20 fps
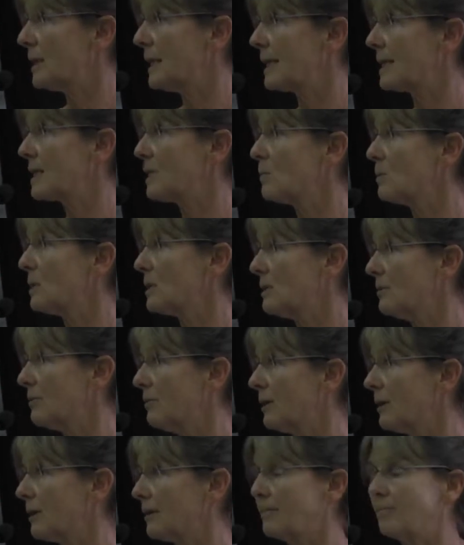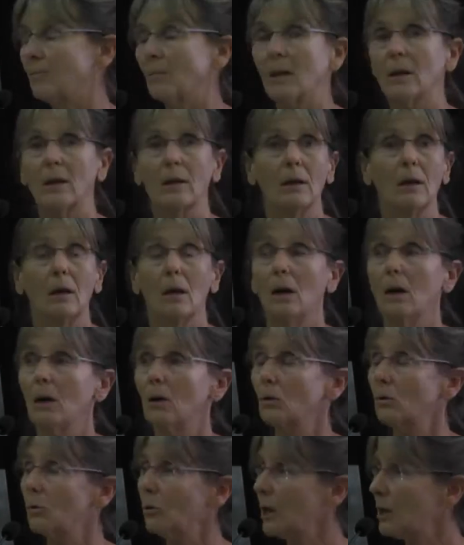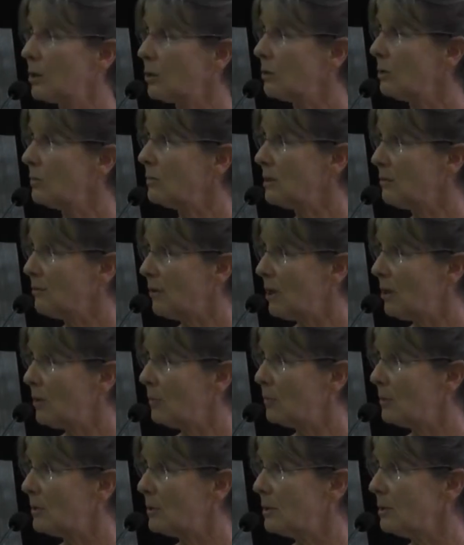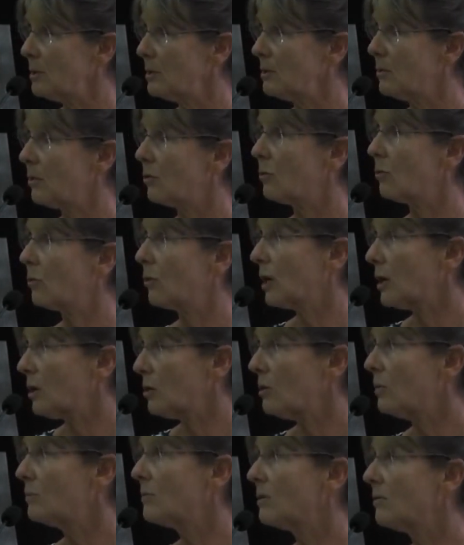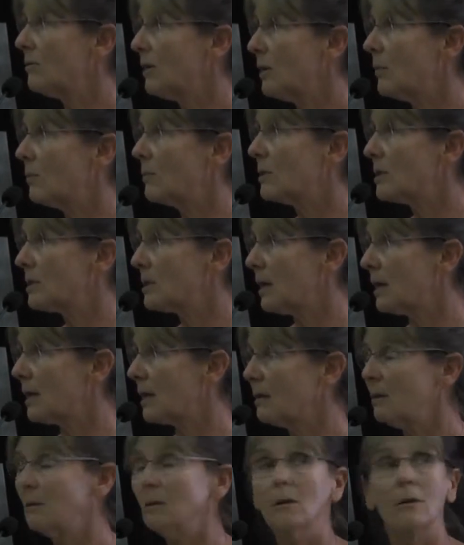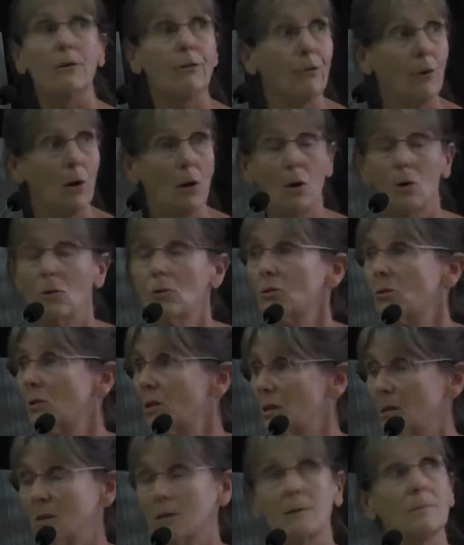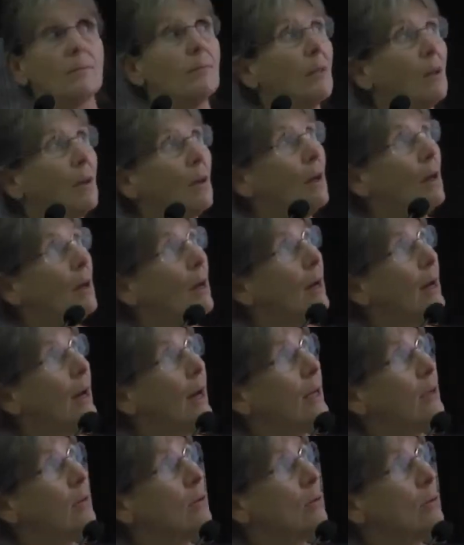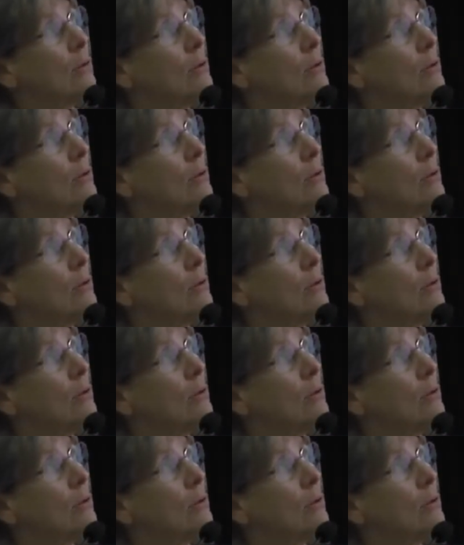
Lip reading: specific. Curriculum development, the curriculum development cycle follows this. And you can